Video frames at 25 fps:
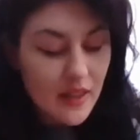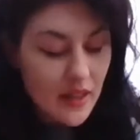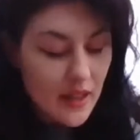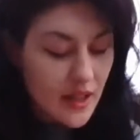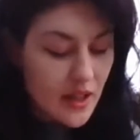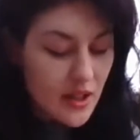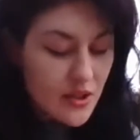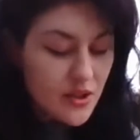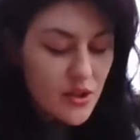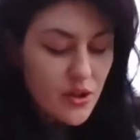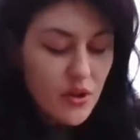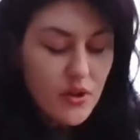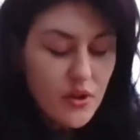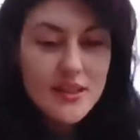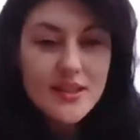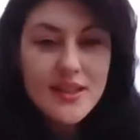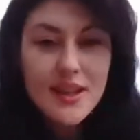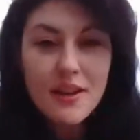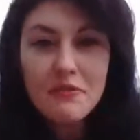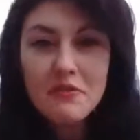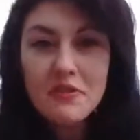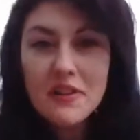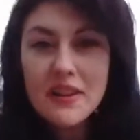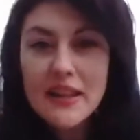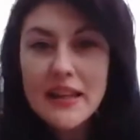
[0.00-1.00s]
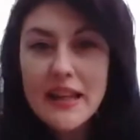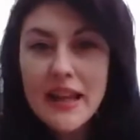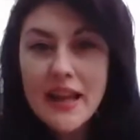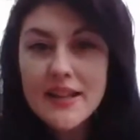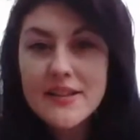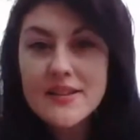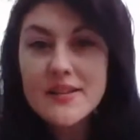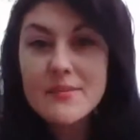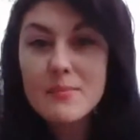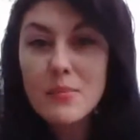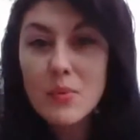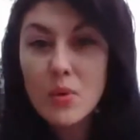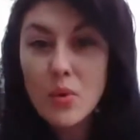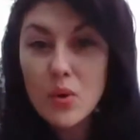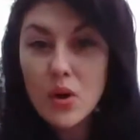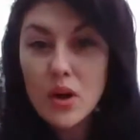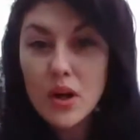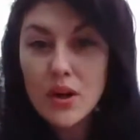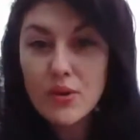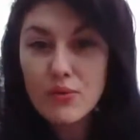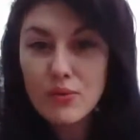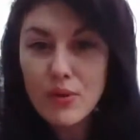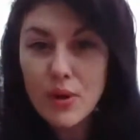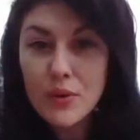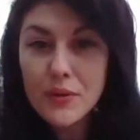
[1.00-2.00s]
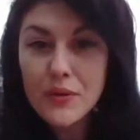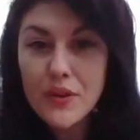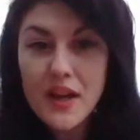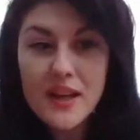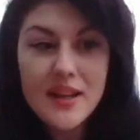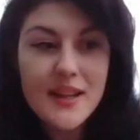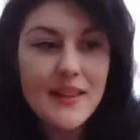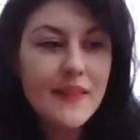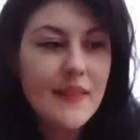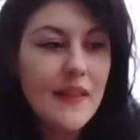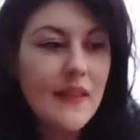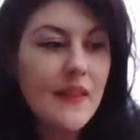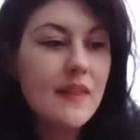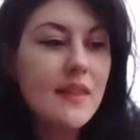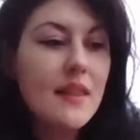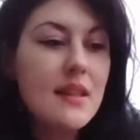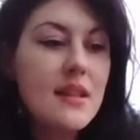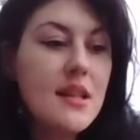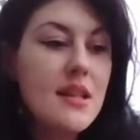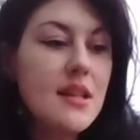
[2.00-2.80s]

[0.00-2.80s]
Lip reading: So it definitely has more growth on it than the